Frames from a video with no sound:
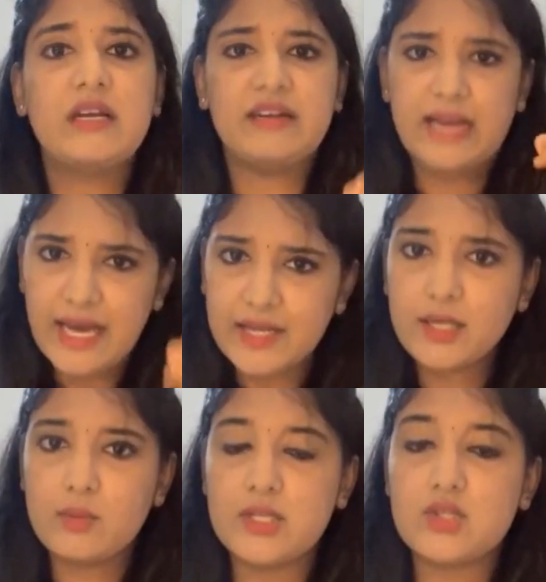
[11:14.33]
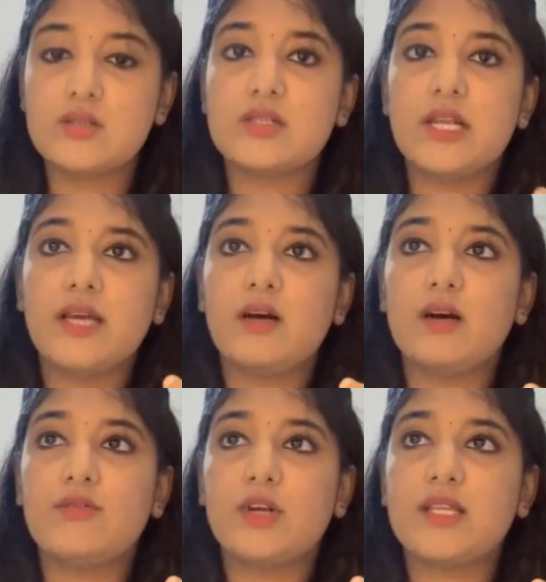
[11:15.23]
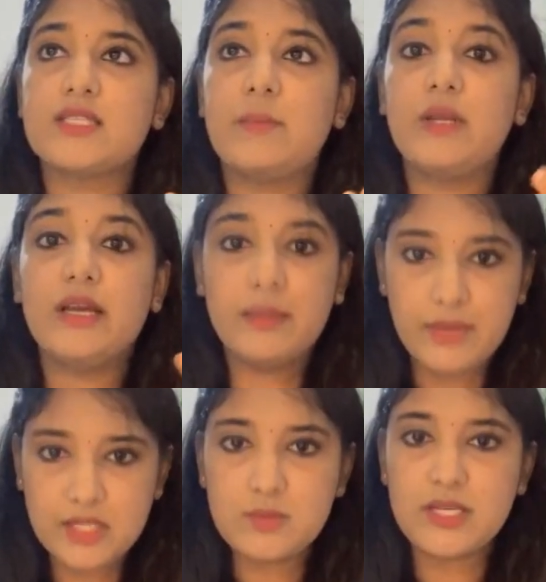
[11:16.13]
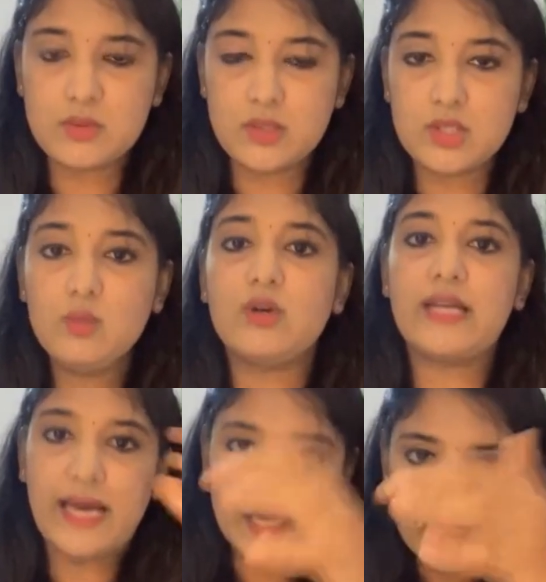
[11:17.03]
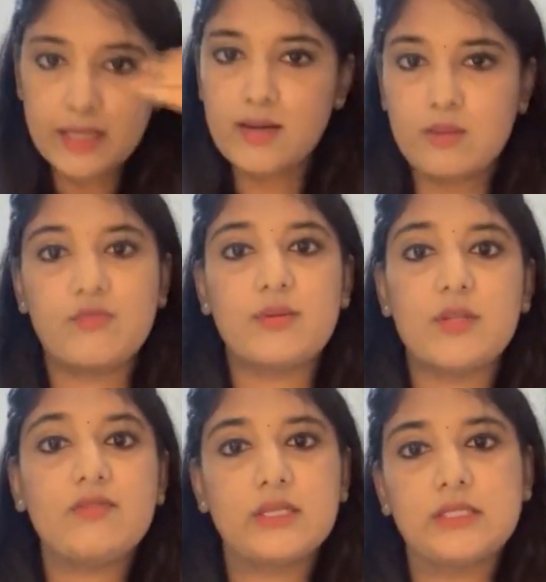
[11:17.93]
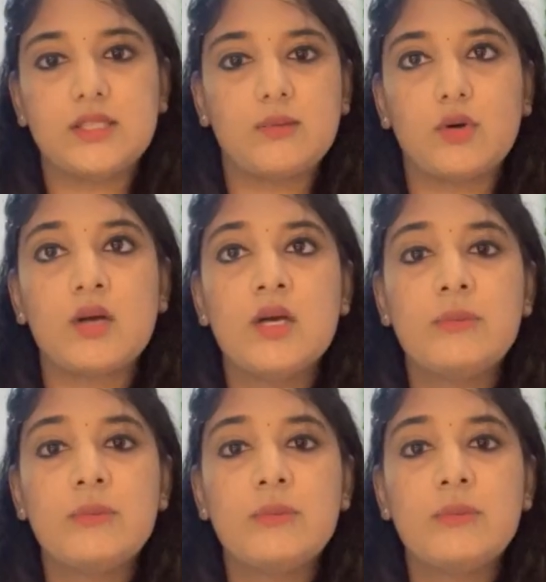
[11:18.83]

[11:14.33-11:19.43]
Direct questions like, for example, an image-based question would directly come from that first aid book,